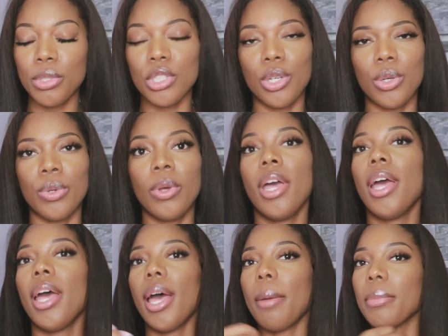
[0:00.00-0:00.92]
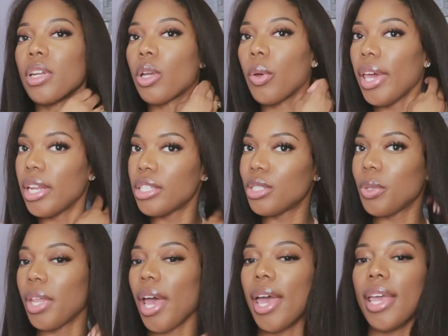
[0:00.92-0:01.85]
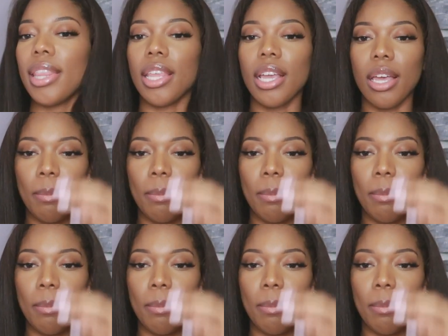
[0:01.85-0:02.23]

So I'm gonna go ahead and do that and then